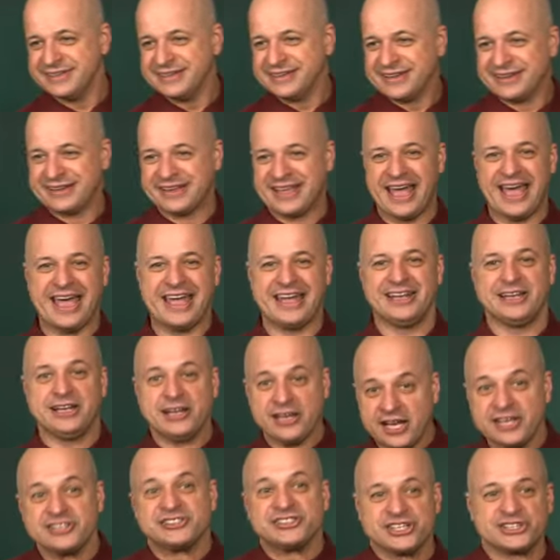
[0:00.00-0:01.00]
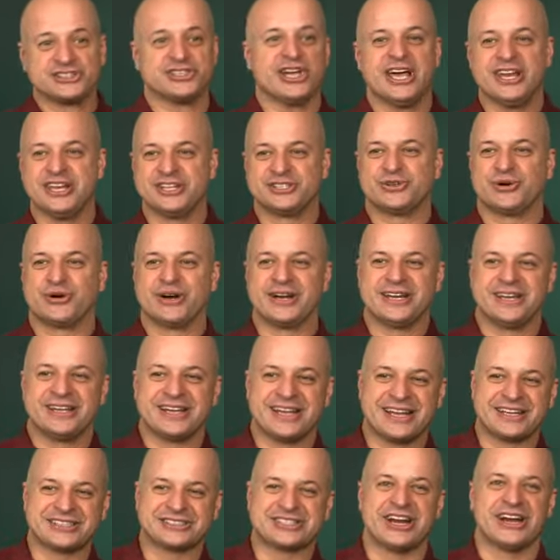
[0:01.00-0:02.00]
Okay? It's excitatory,
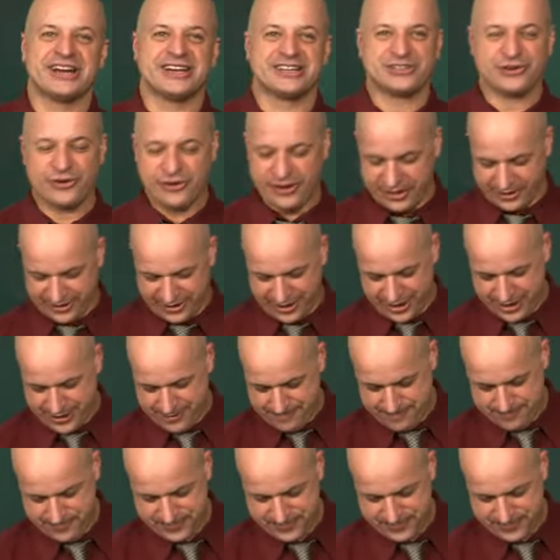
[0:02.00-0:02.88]
okay?